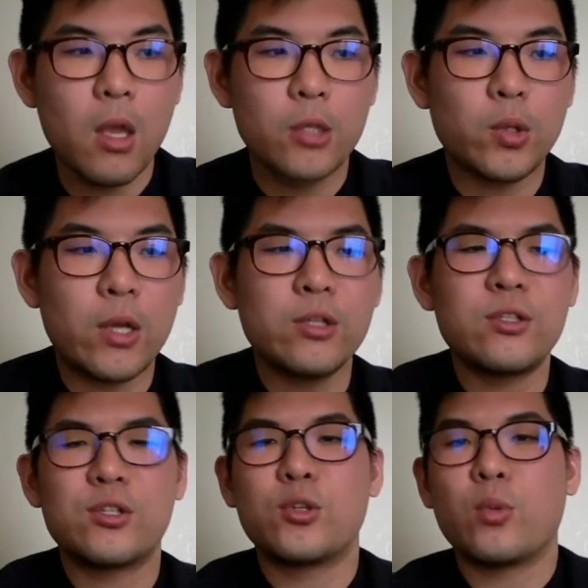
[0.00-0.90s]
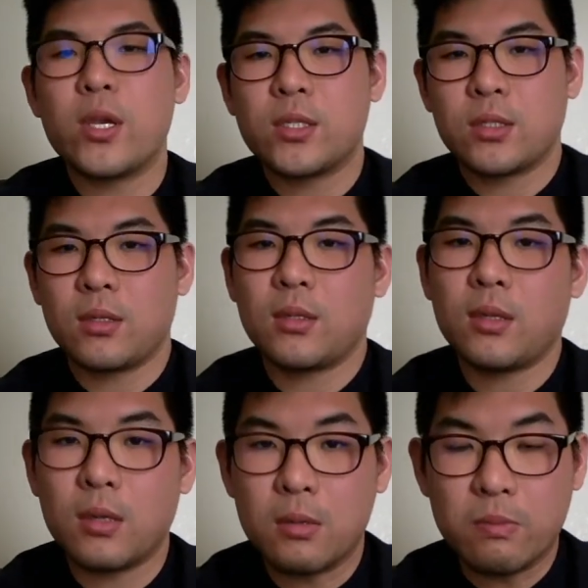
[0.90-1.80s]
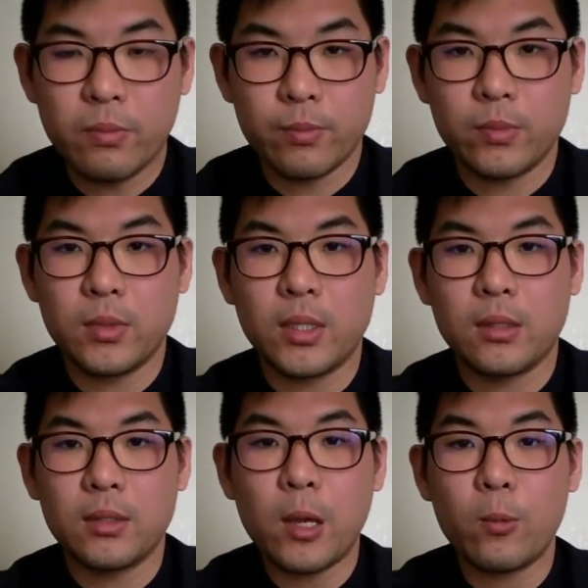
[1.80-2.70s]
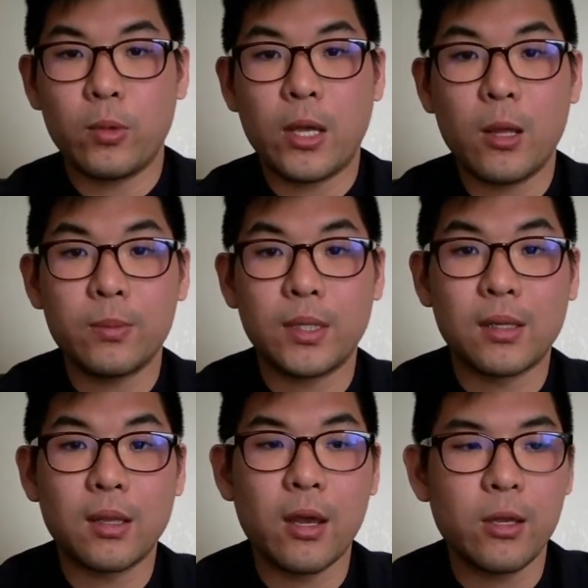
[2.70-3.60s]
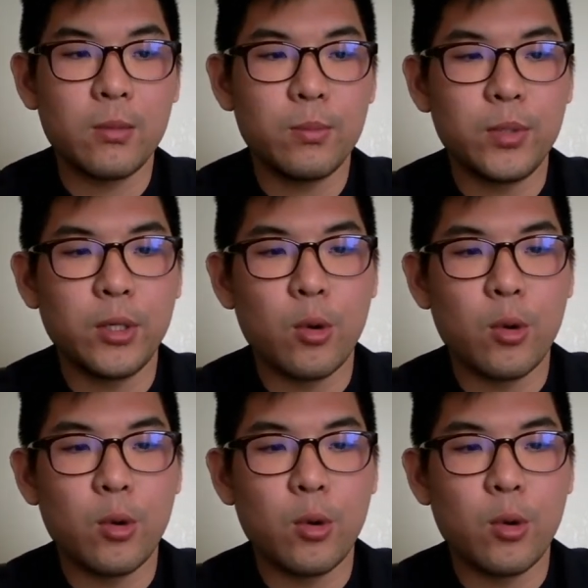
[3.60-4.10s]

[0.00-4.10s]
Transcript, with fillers: So on the situation, um, th that would help the client be